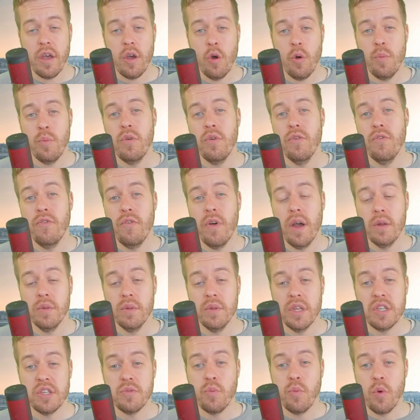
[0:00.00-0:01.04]
I hope you
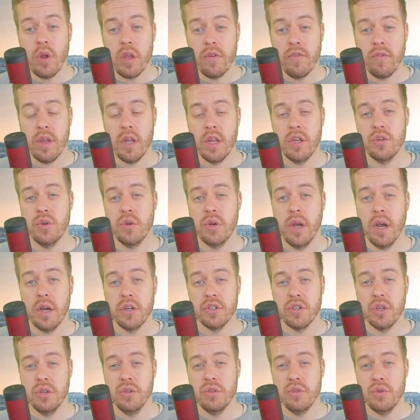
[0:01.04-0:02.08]
found this brief
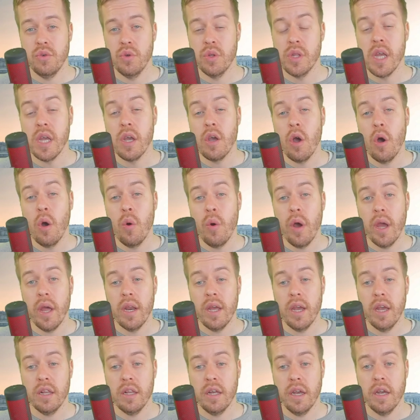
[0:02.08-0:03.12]
introduction to the
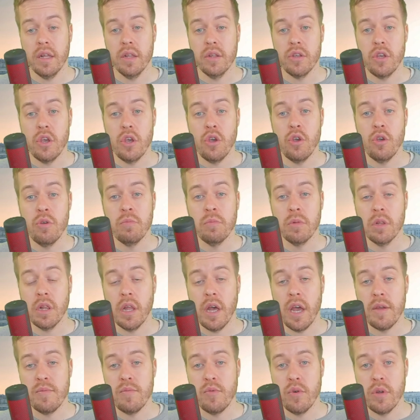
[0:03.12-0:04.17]
CoNLLU
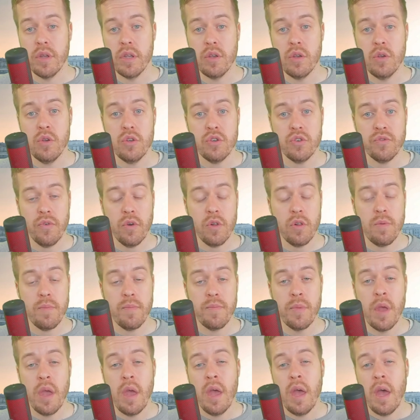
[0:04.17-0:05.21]
library
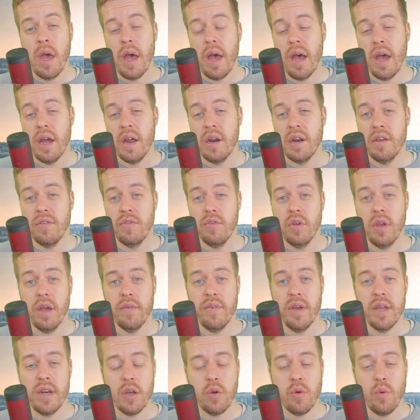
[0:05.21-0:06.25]
useful. And if you
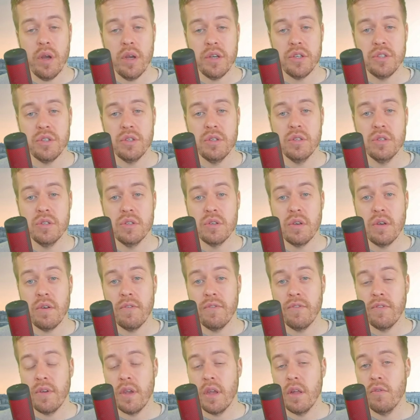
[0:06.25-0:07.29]
have any questions,
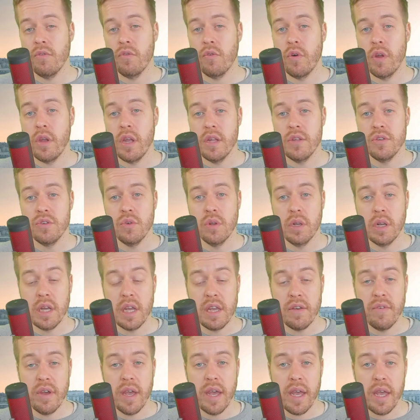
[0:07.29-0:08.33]
feel free to
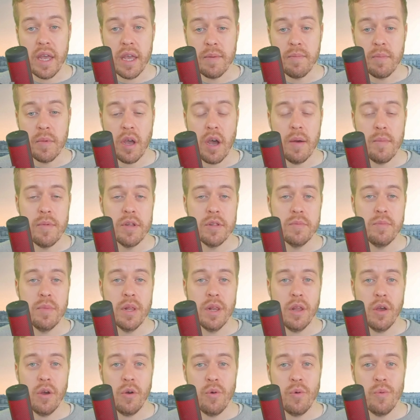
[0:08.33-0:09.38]
leave a comment
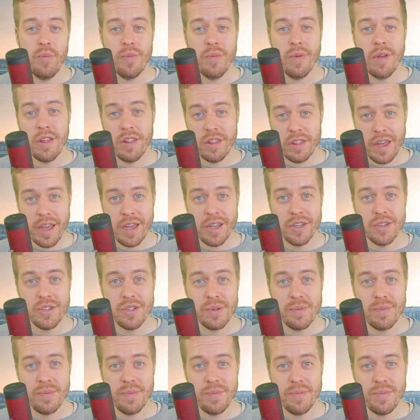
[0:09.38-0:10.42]
below.
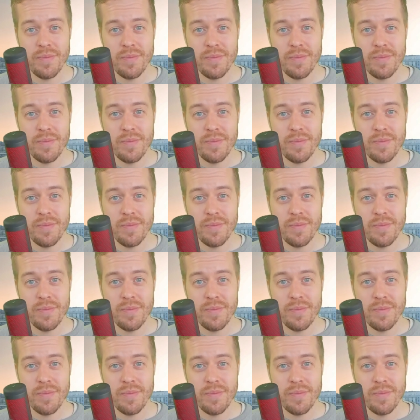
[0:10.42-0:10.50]
Thanks.